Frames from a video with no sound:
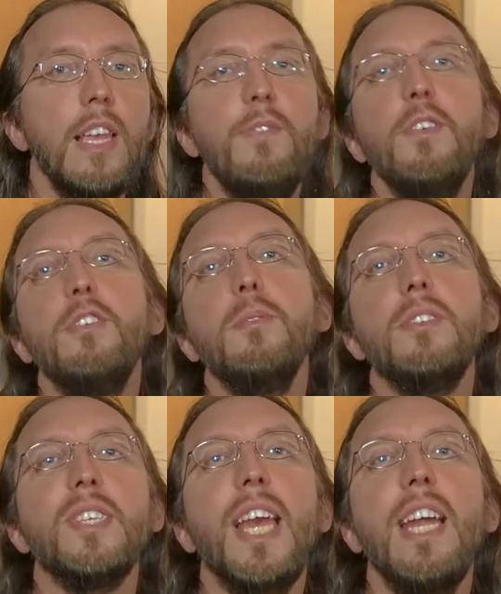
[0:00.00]
If you do
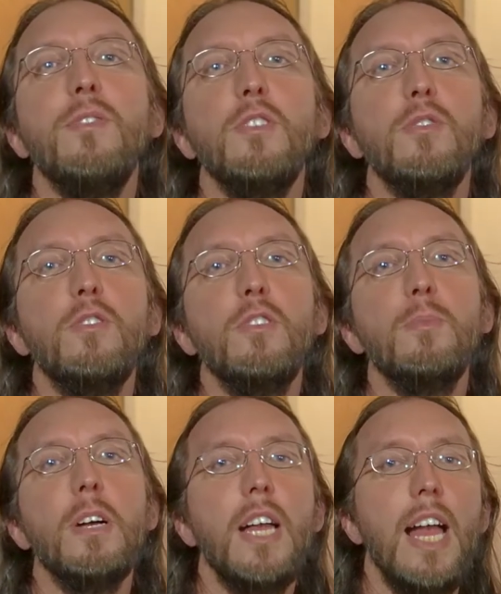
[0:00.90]
a scan of your
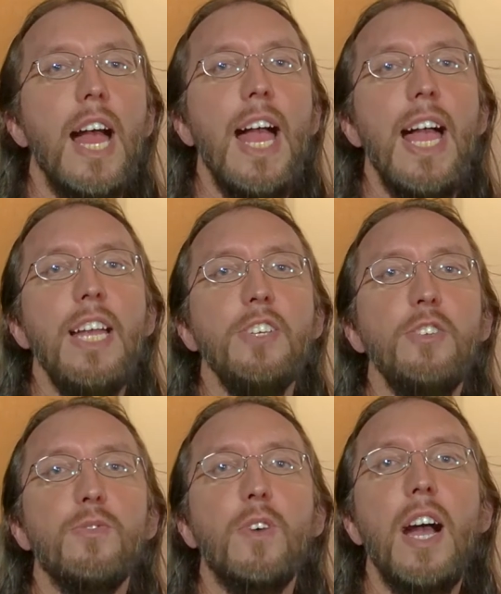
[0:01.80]
room and
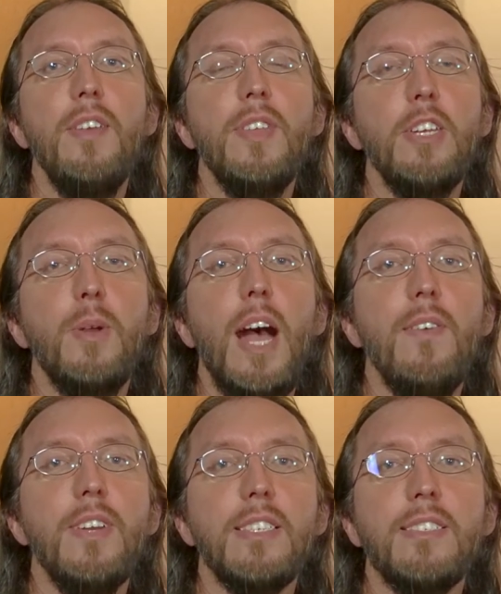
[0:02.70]
you find that you
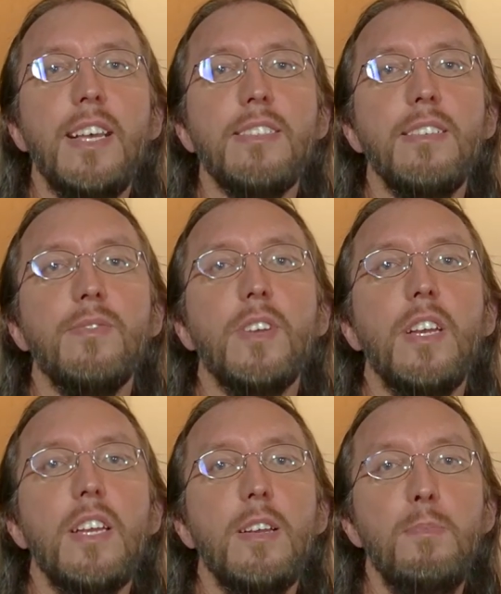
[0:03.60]
have excessive
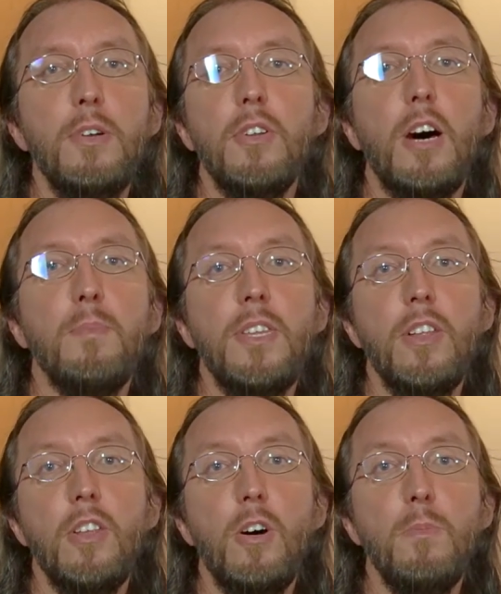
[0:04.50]
buildup in
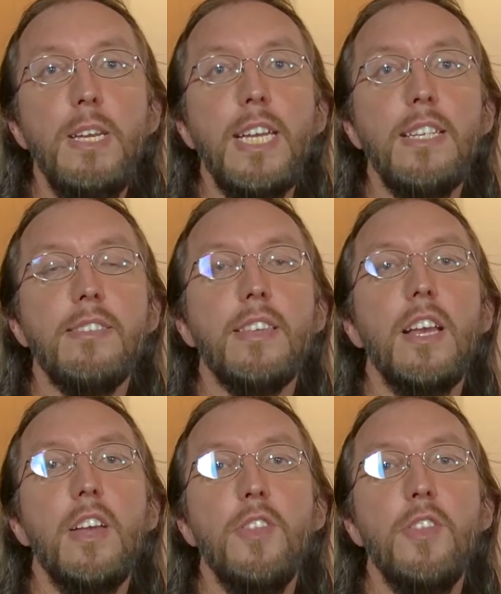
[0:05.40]
the low mids,